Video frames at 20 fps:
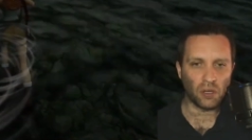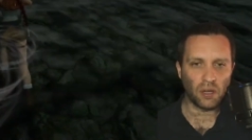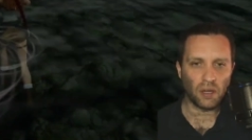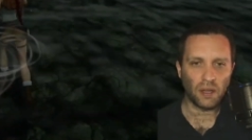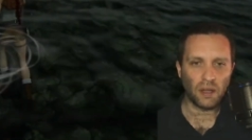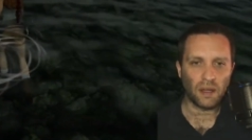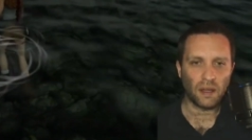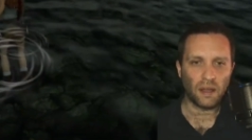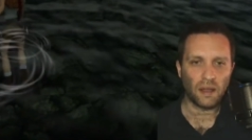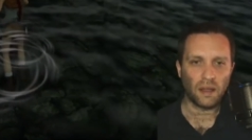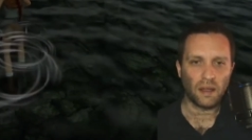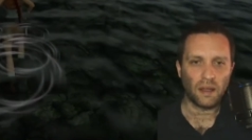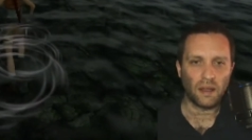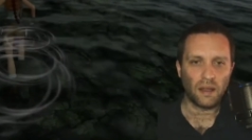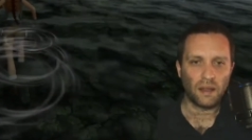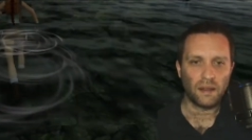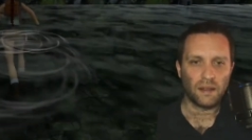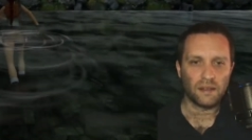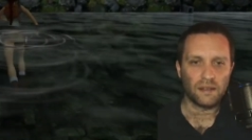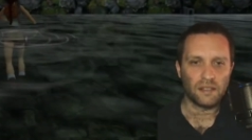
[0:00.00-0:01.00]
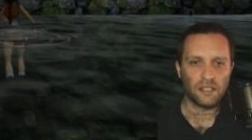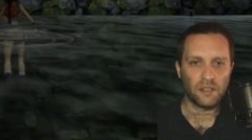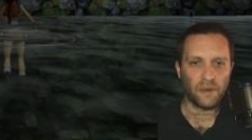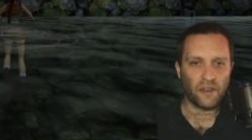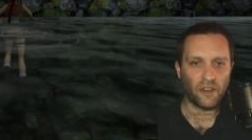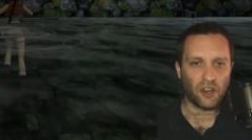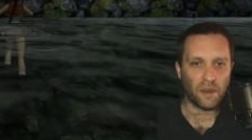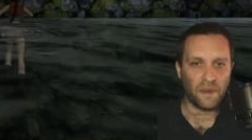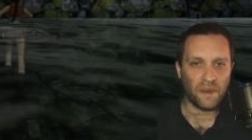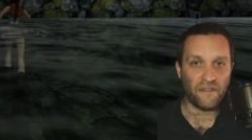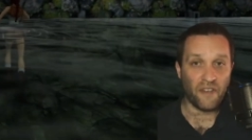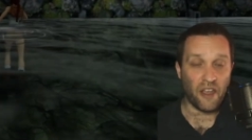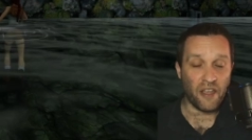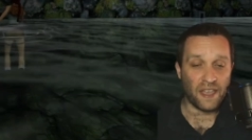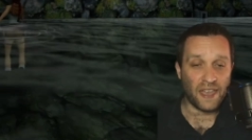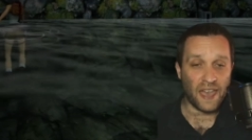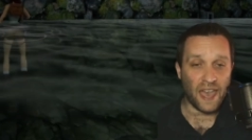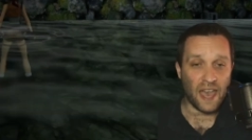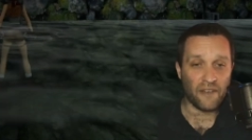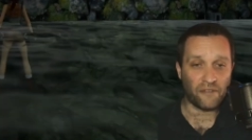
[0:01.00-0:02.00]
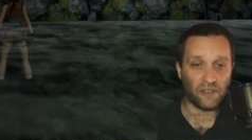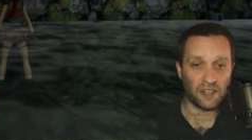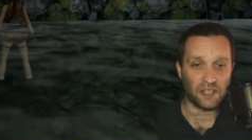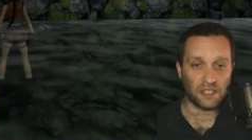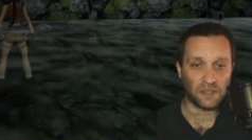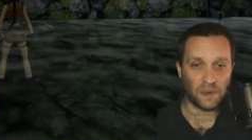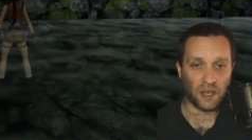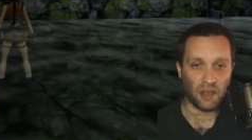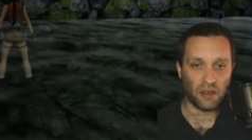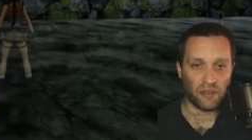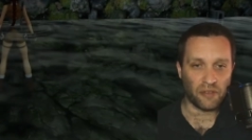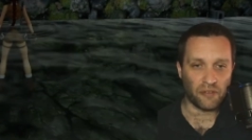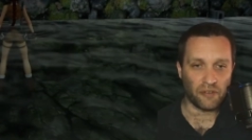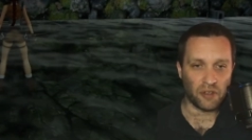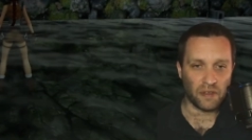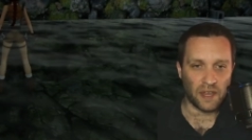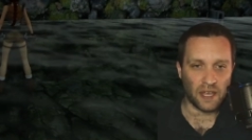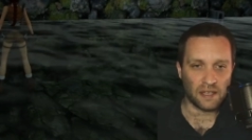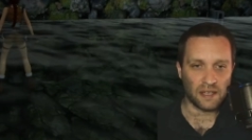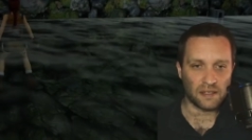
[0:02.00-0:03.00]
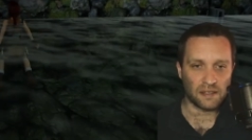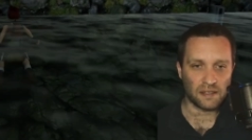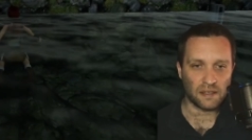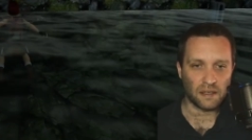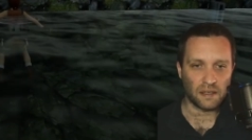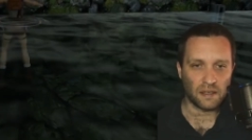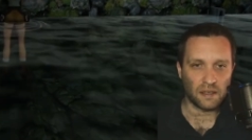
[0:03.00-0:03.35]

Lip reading: So we've got to be very careful as we go through this.